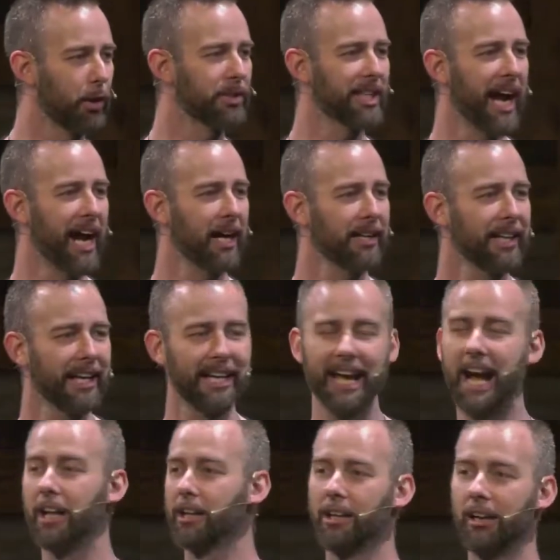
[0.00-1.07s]
tired that day,
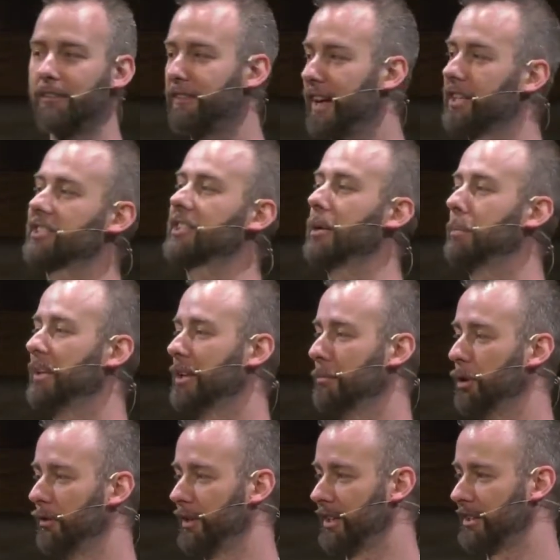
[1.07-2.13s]
I literally fell asleep in the
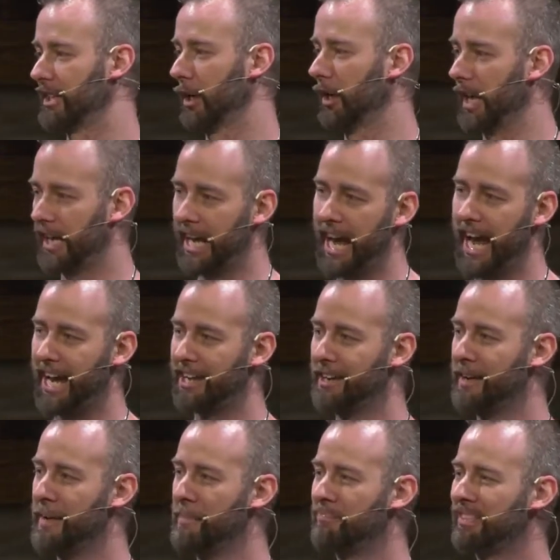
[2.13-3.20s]
movie. So like, hey,
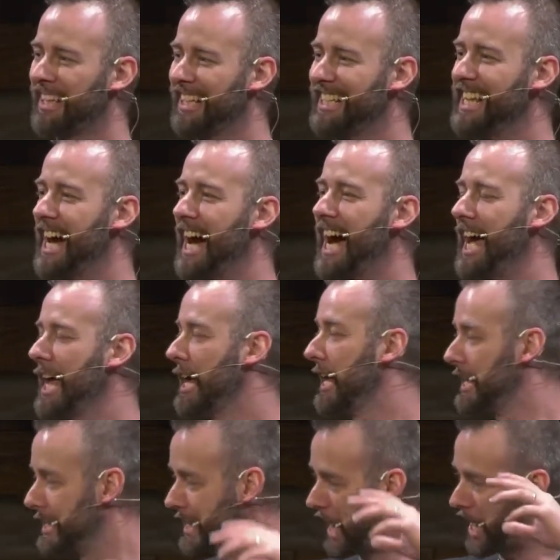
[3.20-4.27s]
not
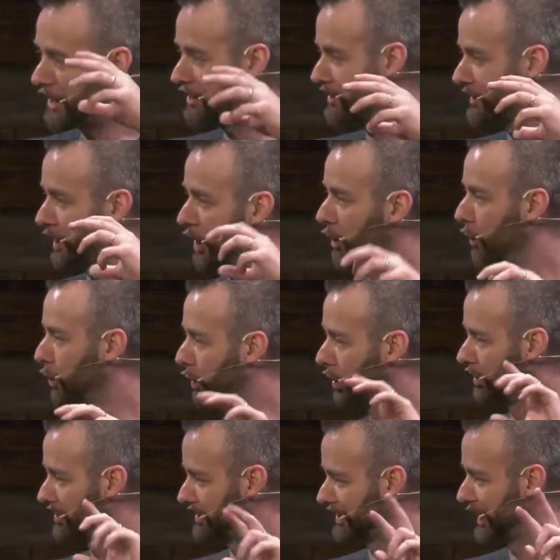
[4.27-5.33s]
a Star
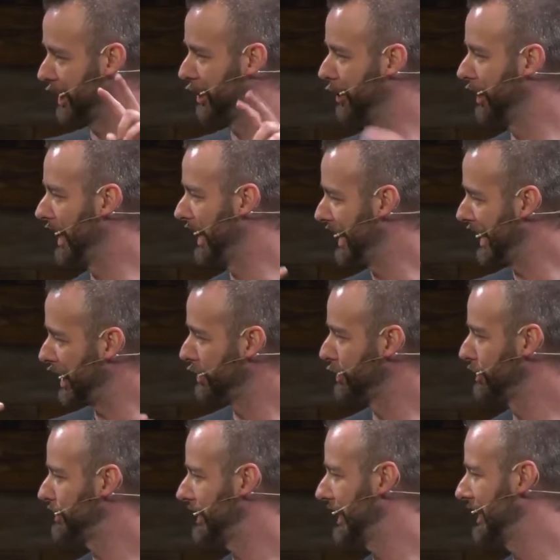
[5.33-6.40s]
Wars, you know,
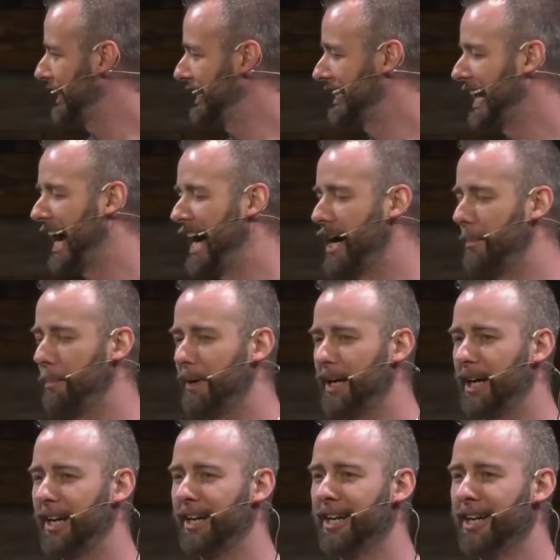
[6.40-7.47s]
understanding guy up
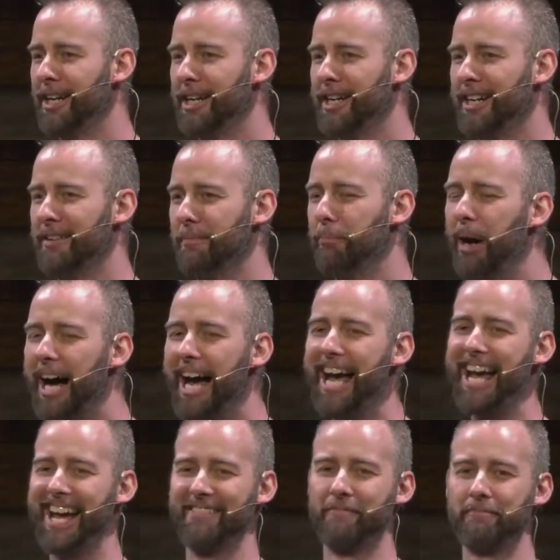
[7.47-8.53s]
here.
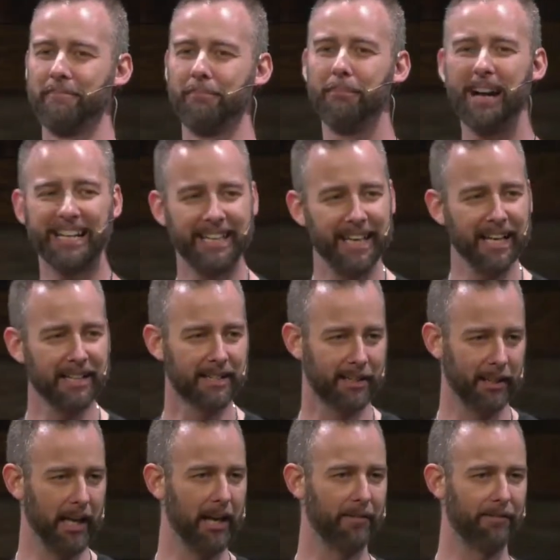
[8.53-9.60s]
But my kids
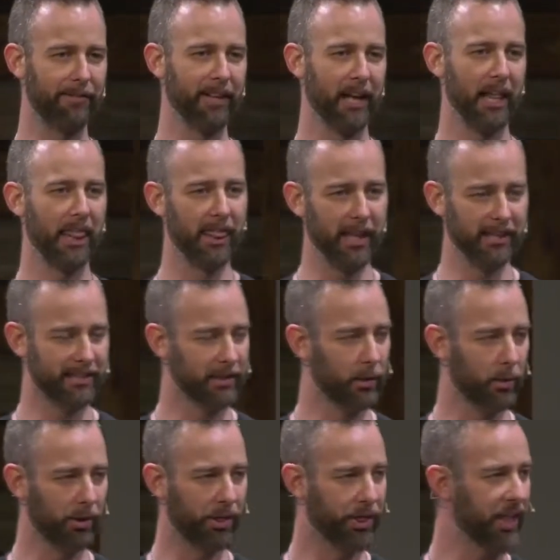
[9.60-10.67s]
loved this
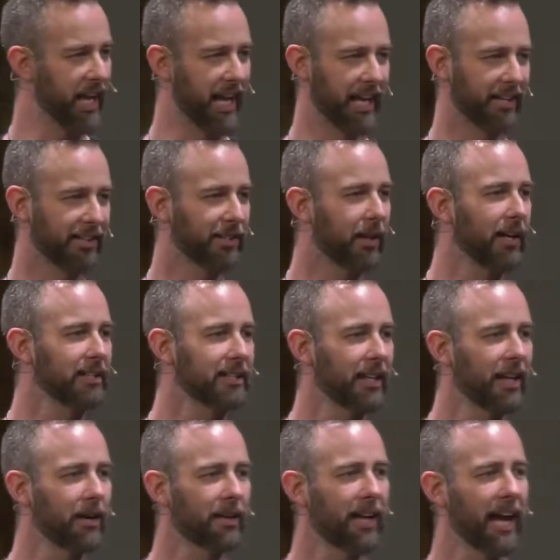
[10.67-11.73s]
whole thing. So I said,
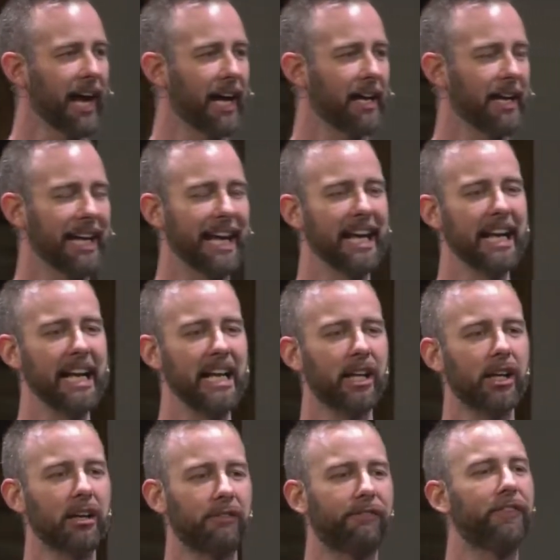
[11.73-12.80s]
okay, any
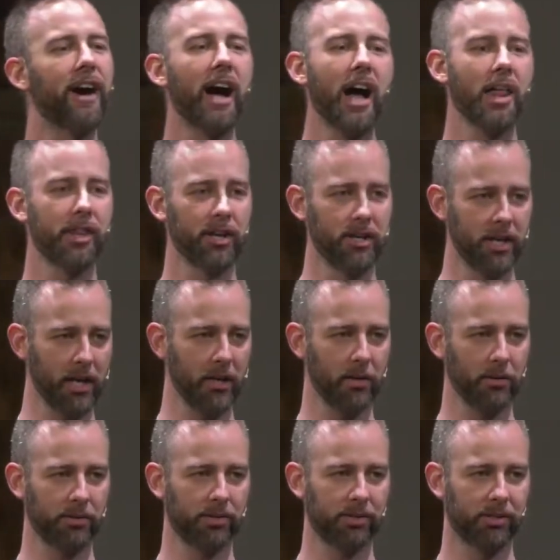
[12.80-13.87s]
good father
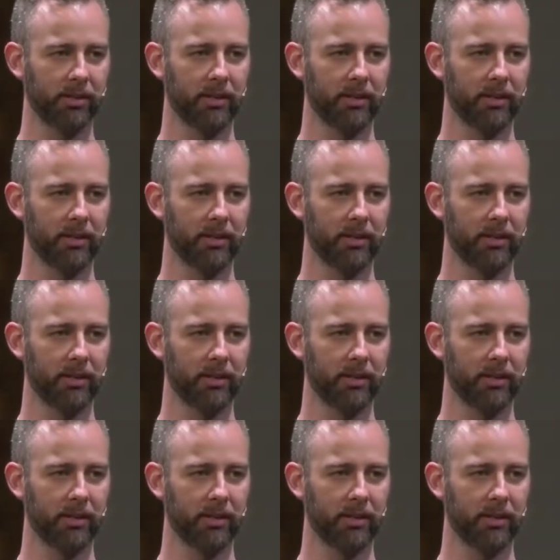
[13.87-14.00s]
knows